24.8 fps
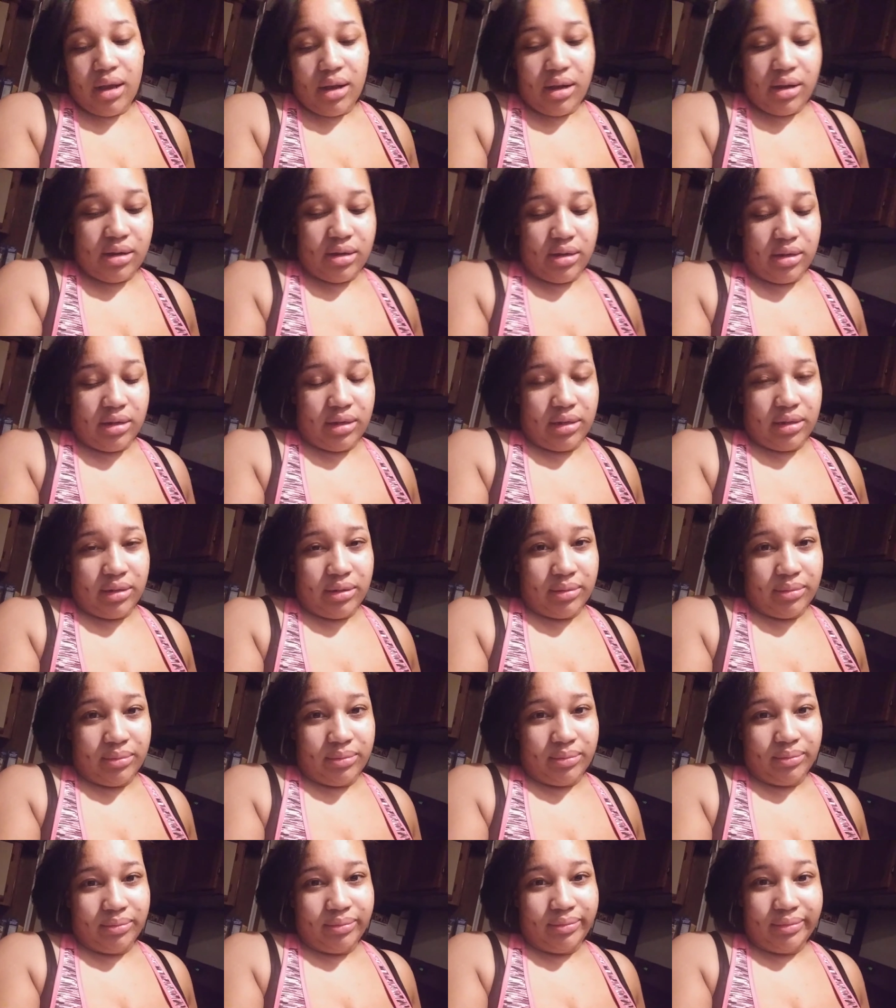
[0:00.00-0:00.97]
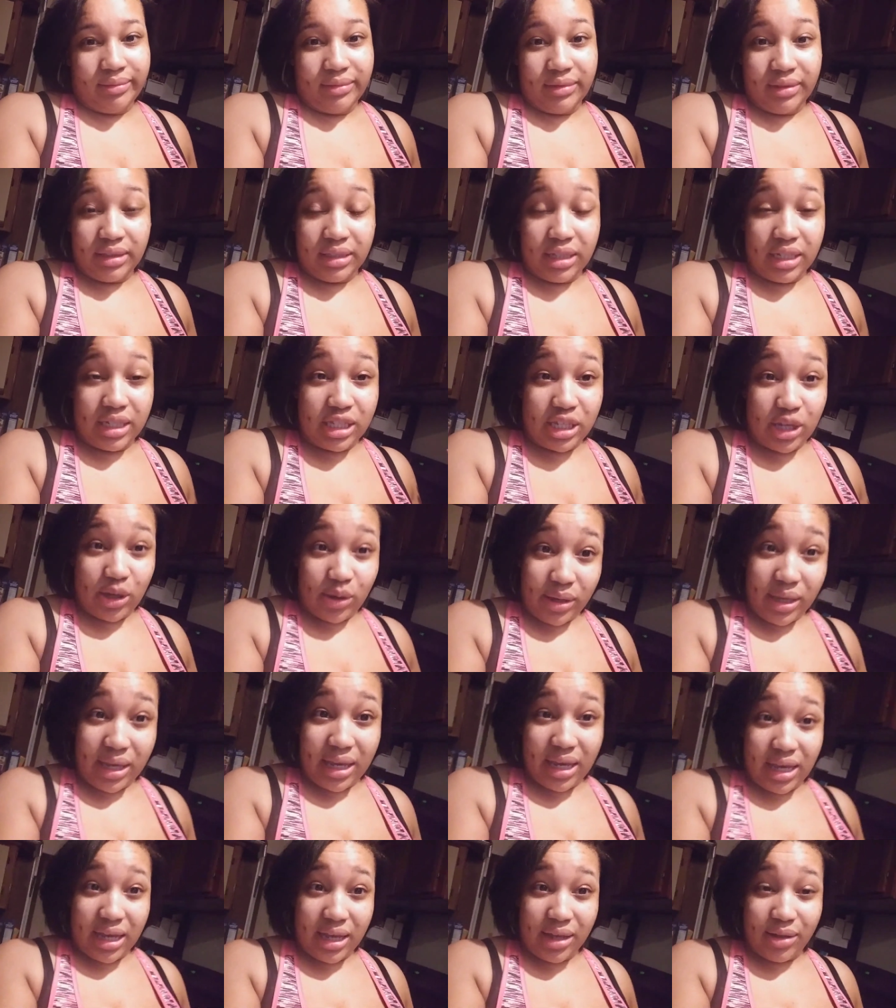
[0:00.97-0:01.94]
Um so
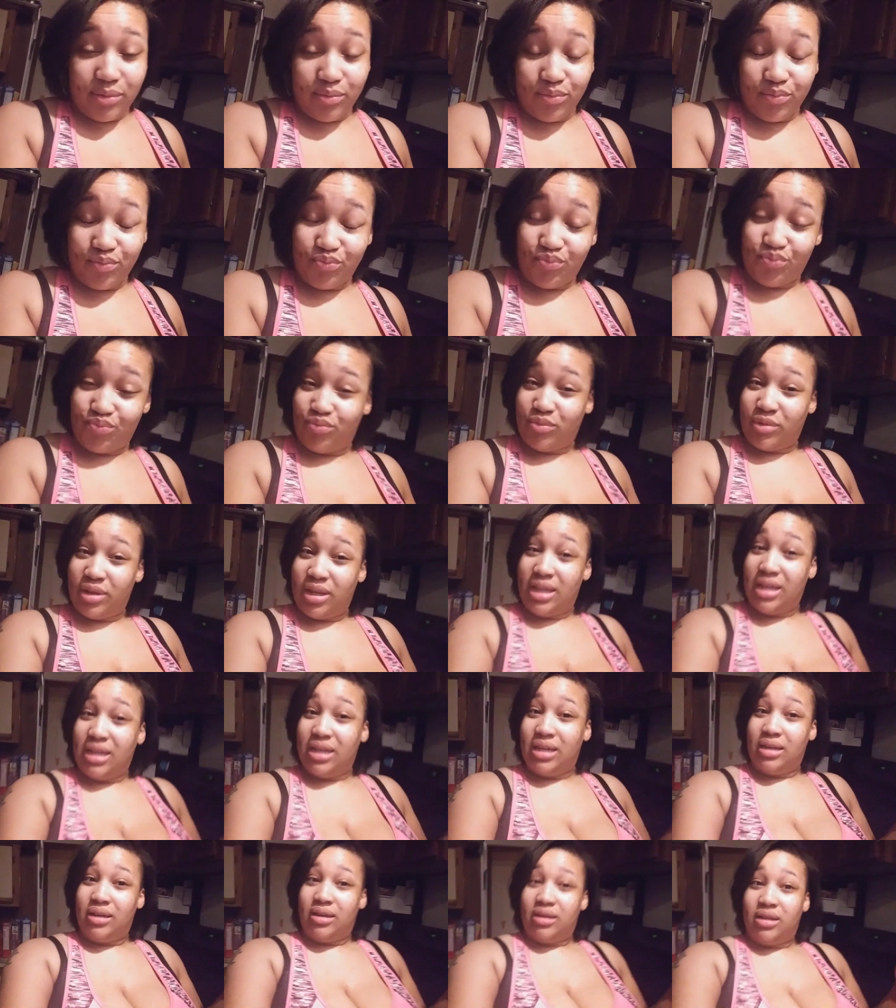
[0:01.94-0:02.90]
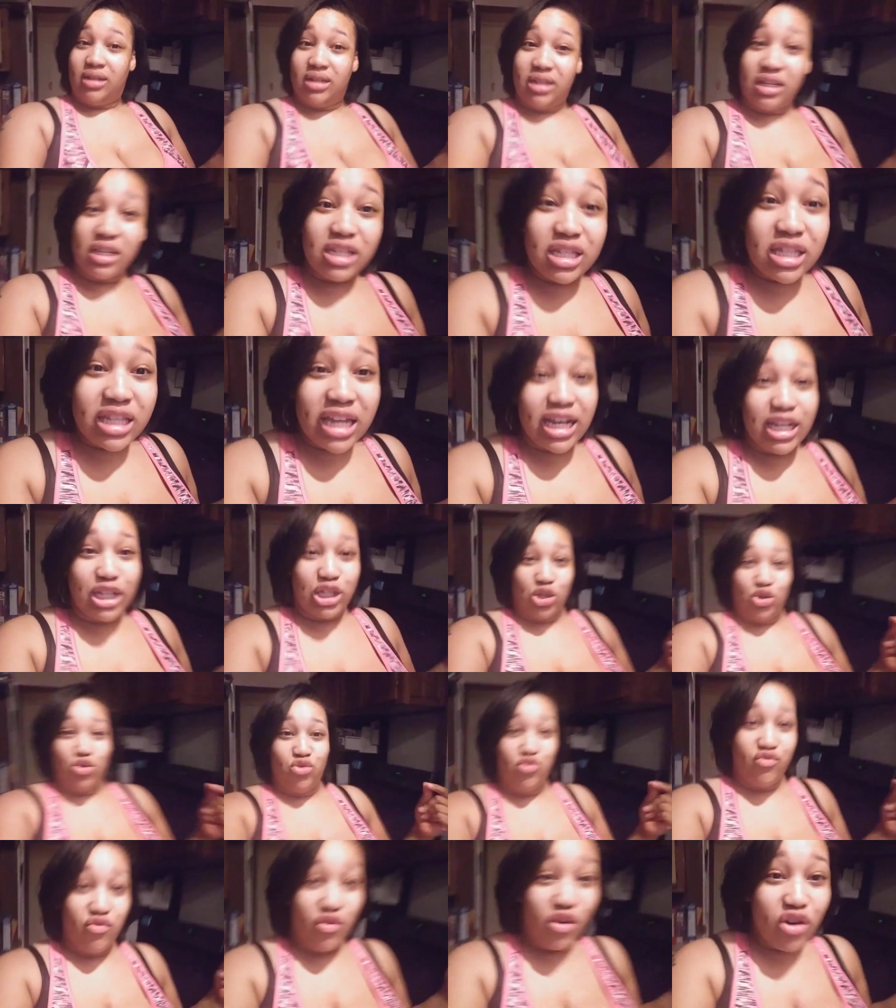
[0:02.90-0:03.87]
yeah, just stay
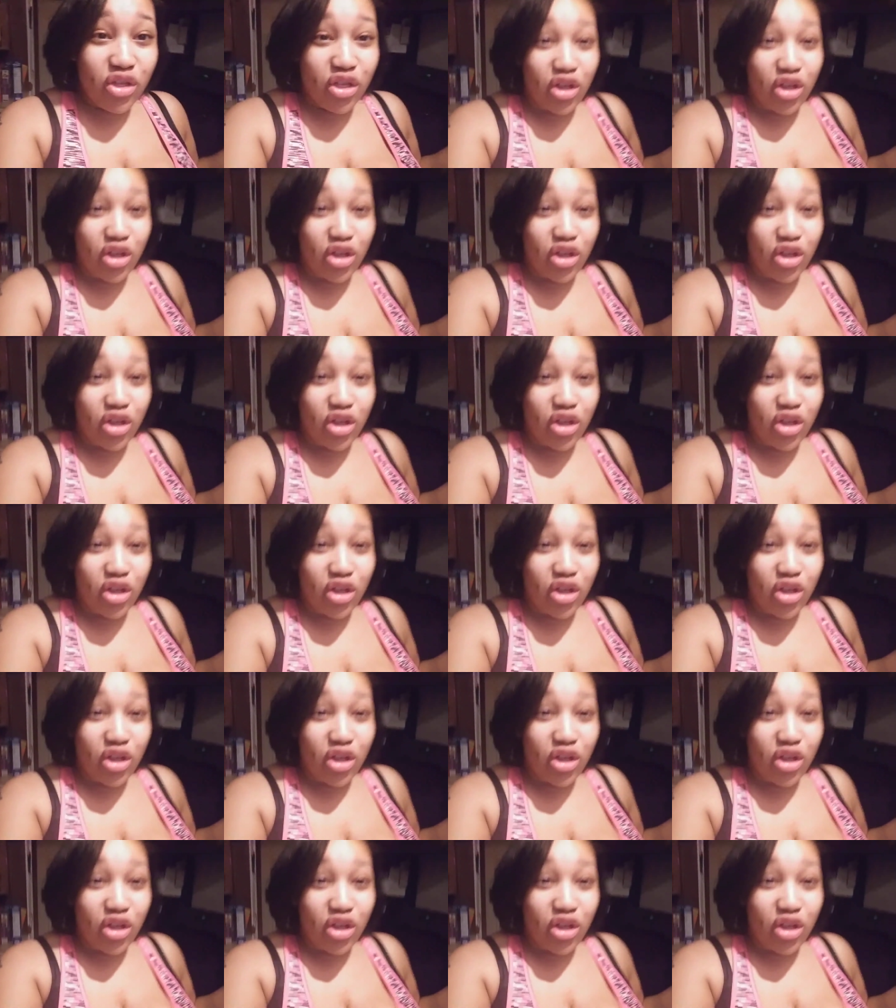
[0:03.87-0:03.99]
tuned for